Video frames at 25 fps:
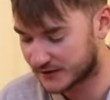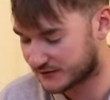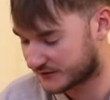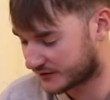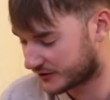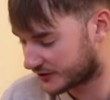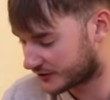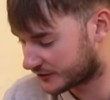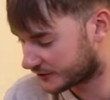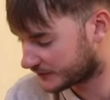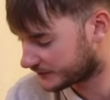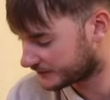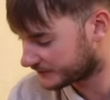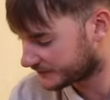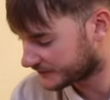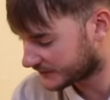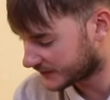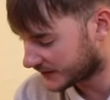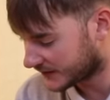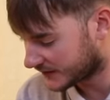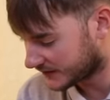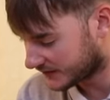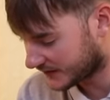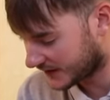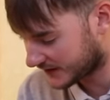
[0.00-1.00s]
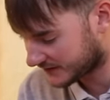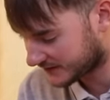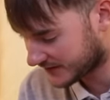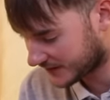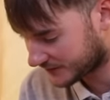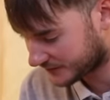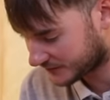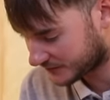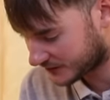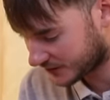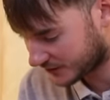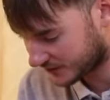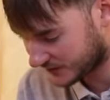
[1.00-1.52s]
So that's
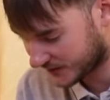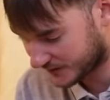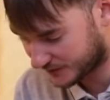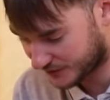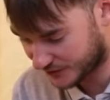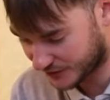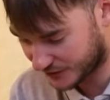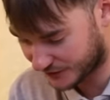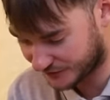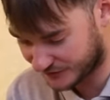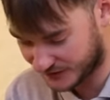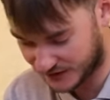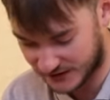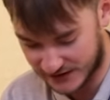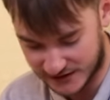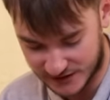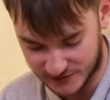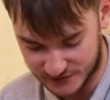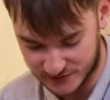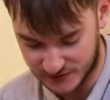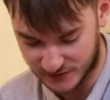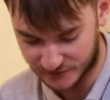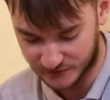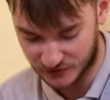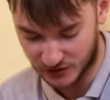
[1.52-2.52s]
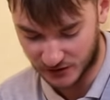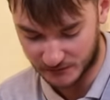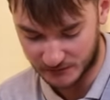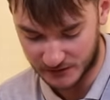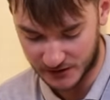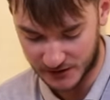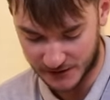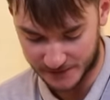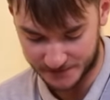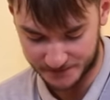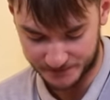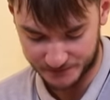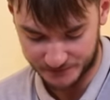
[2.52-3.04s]
absolutely perfect now. So I've got
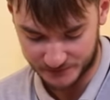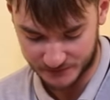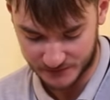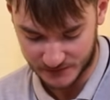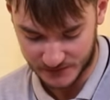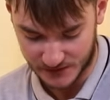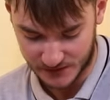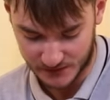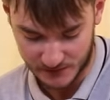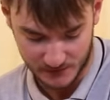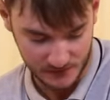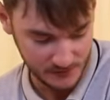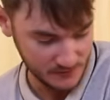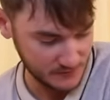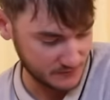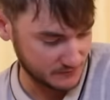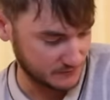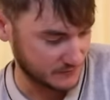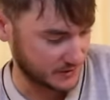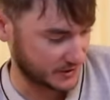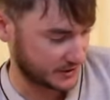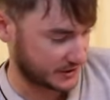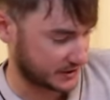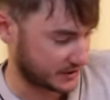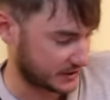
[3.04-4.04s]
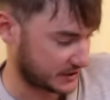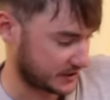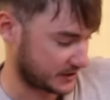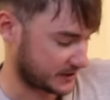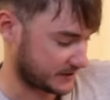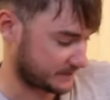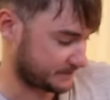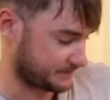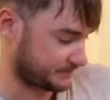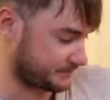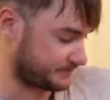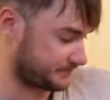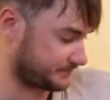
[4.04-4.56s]
my my
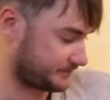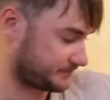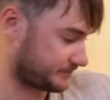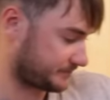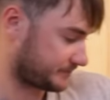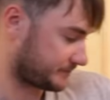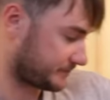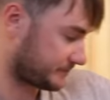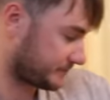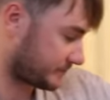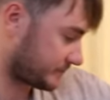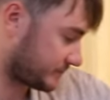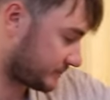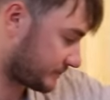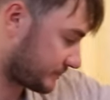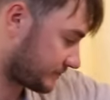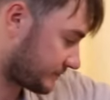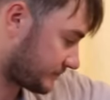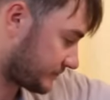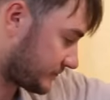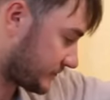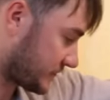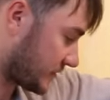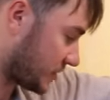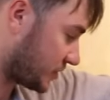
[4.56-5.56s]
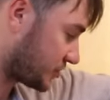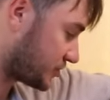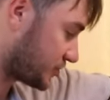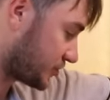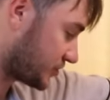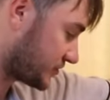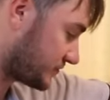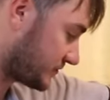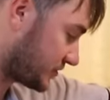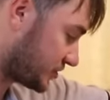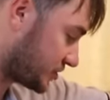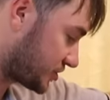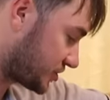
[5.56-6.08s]
um,
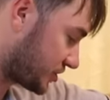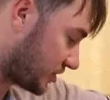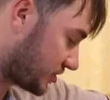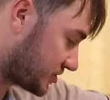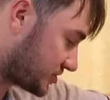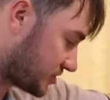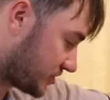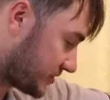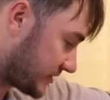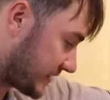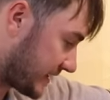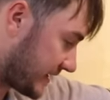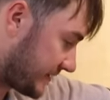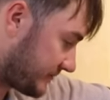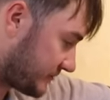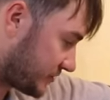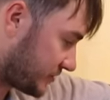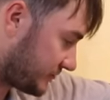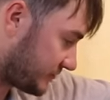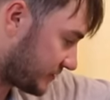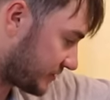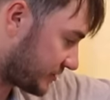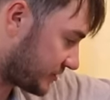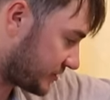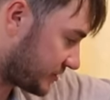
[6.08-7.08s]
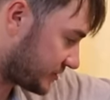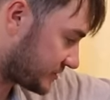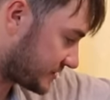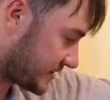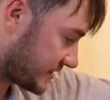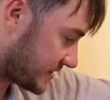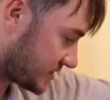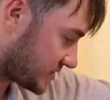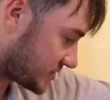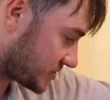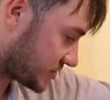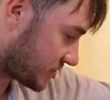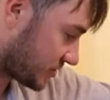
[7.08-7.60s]
adjustment shots on there, my number
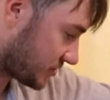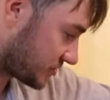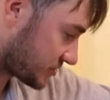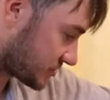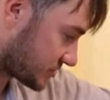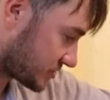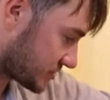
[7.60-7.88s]
13 stop.